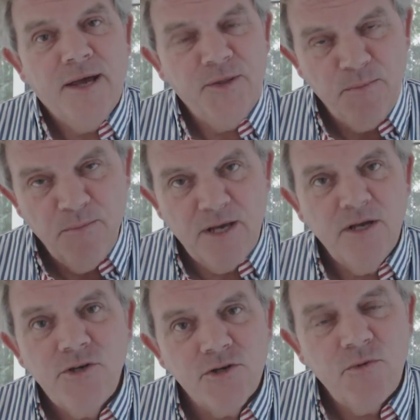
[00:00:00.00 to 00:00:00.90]
and the
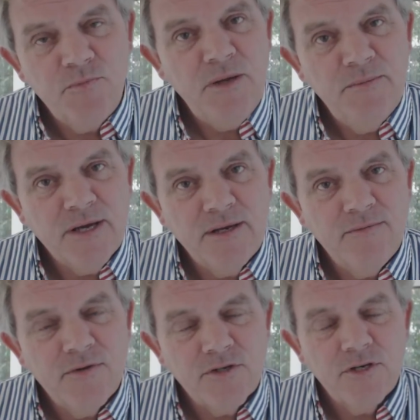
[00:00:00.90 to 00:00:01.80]
managers have been
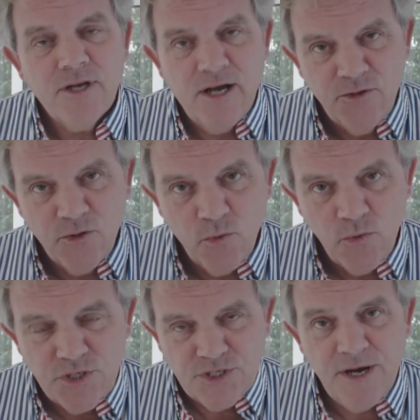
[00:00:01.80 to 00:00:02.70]
magnificent and the
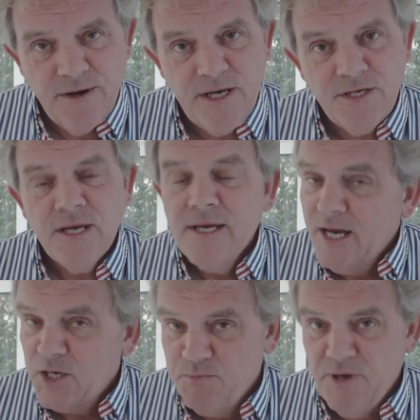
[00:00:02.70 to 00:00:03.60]
whole series
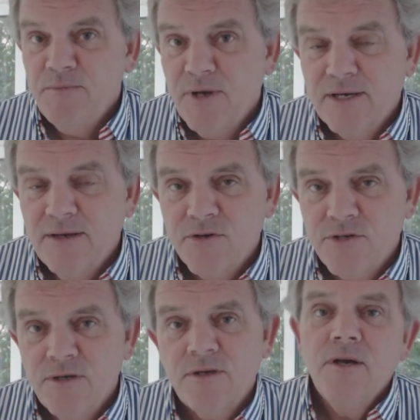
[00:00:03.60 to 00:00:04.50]
has been
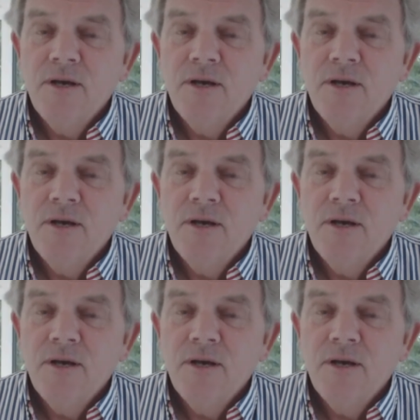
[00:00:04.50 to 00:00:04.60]
magnificent,